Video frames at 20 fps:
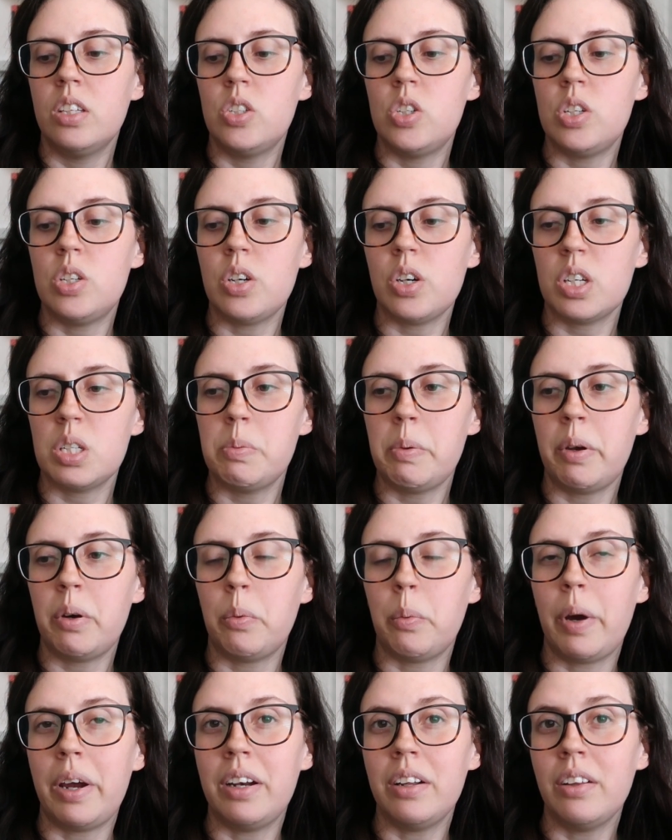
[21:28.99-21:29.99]
she talks about
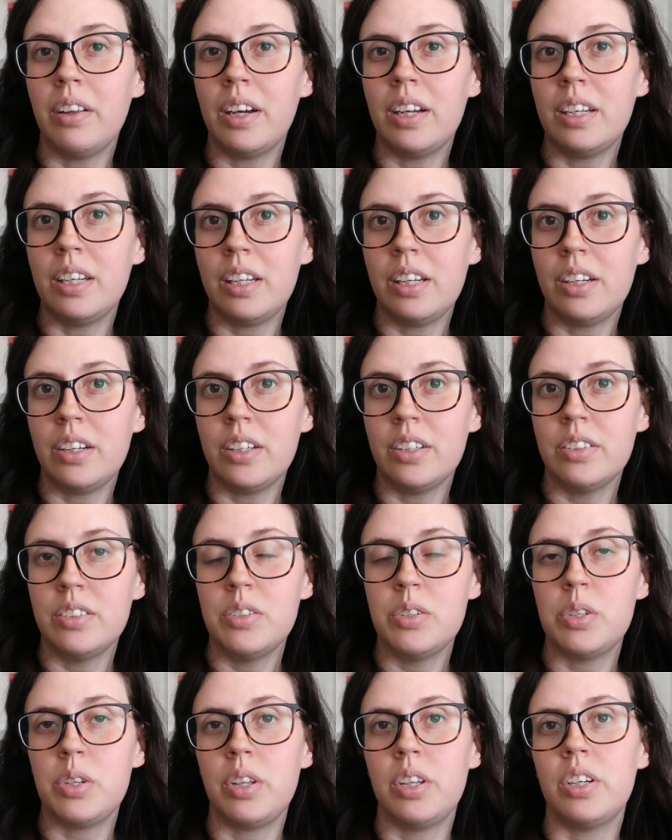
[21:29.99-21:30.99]
her weight a lot in here
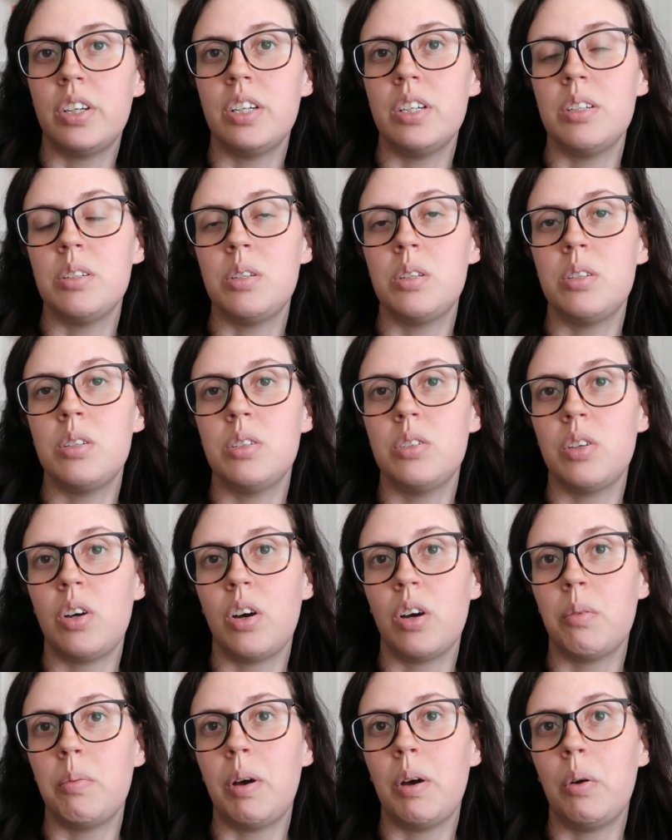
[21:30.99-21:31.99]
so there is
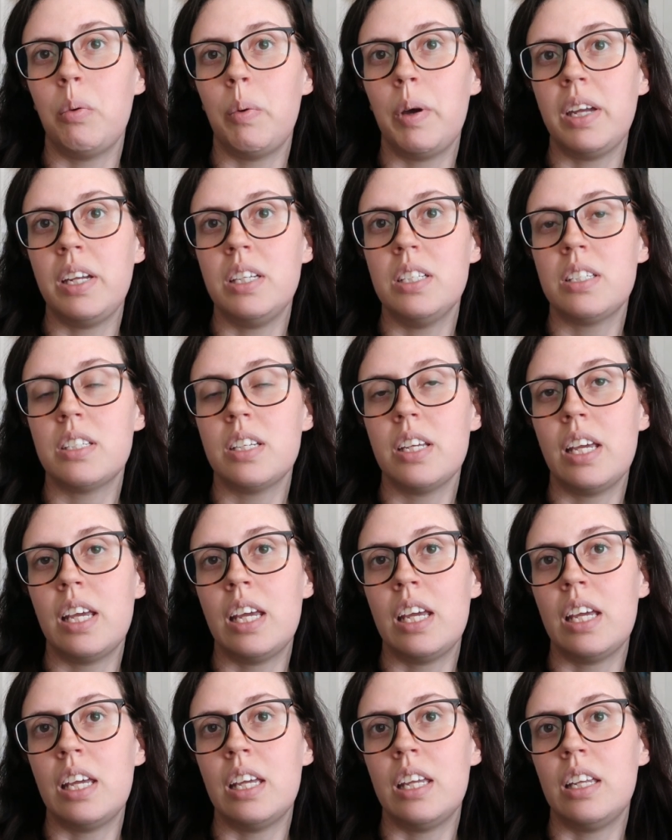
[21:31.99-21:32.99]
talk about weight
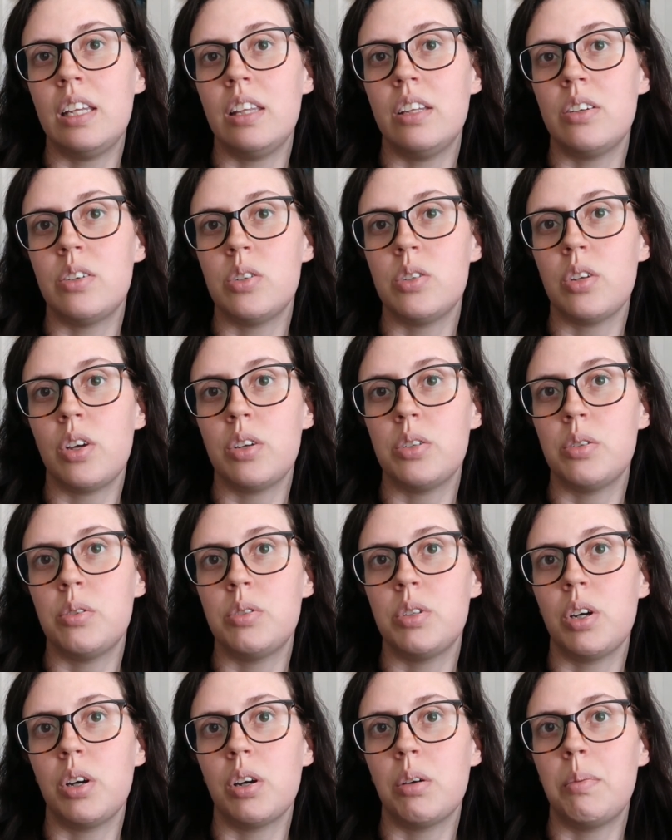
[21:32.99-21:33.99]
and there's also
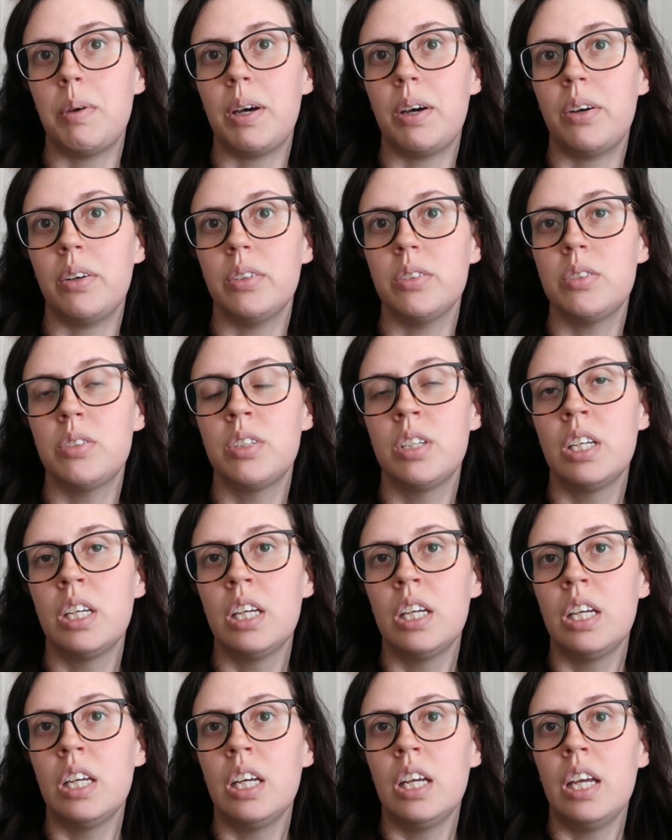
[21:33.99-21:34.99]
talk about
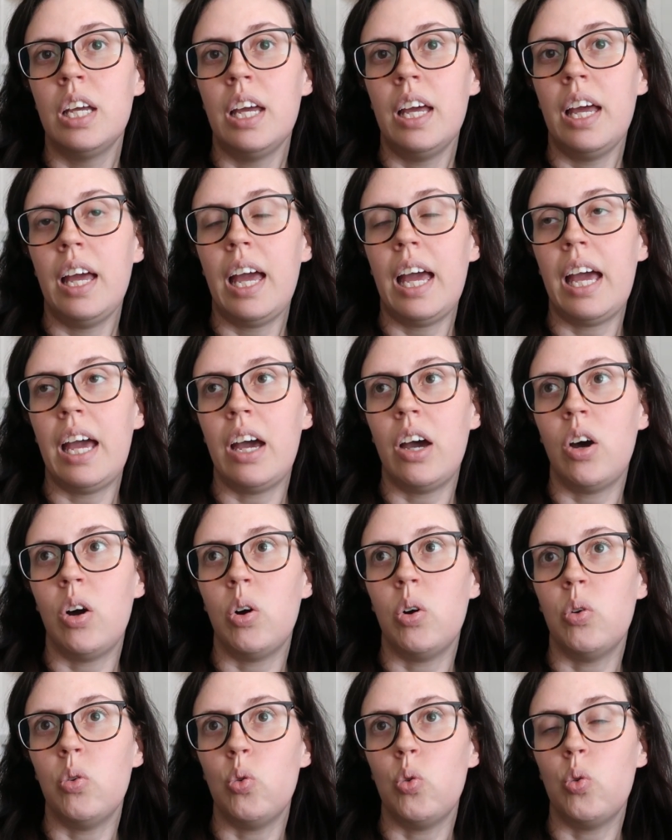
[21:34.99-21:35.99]

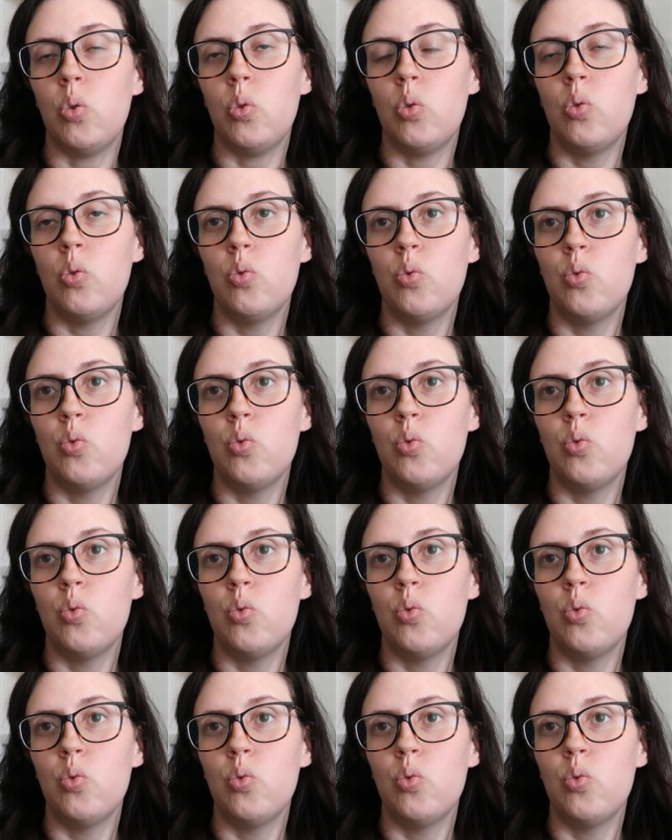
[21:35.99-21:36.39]
how